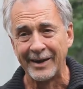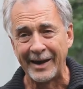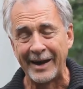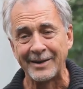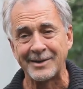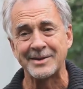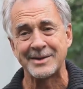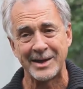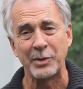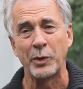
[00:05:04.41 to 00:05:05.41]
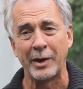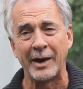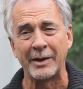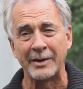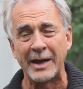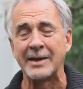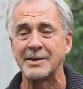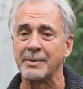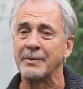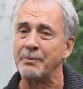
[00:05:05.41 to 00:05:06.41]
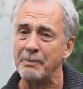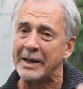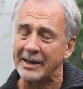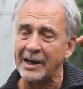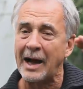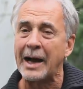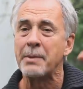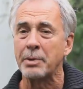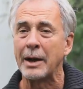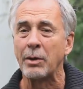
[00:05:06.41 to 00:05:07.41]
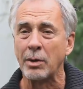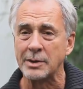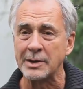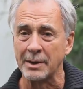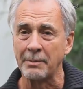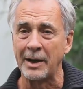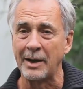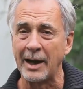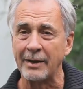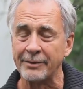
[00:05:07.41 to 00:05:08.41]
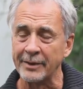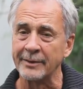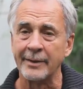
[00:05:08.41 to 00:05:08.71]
and to see where it, and to make it a high priority in my life and